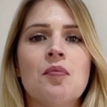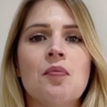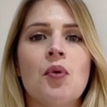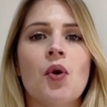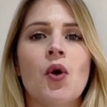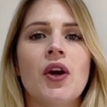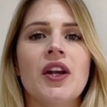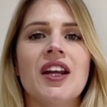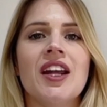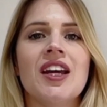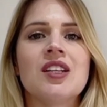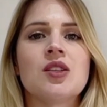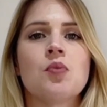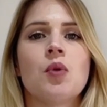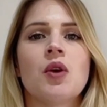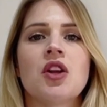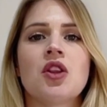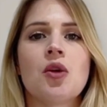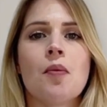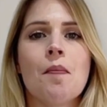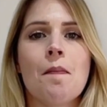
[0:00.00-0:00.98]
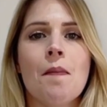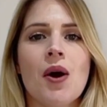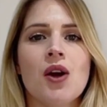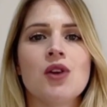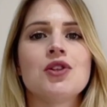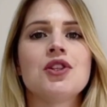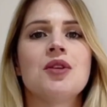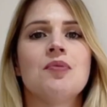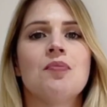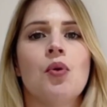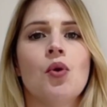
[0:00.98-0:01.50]
point is one of the
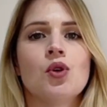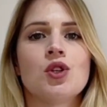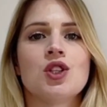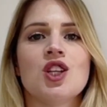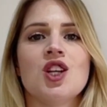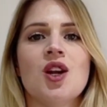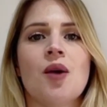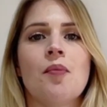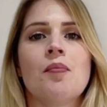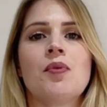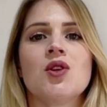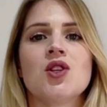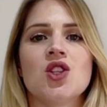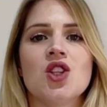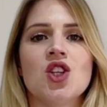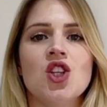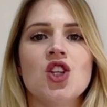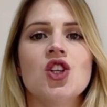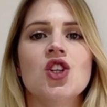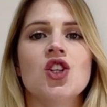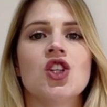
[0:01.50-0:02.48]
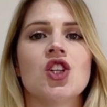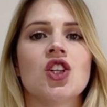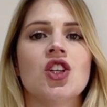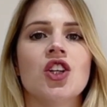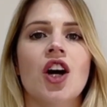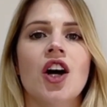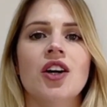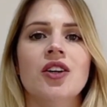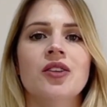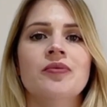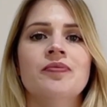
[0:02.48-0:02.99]
most important numbers that you should
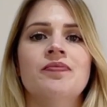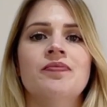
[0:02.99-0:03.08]
know.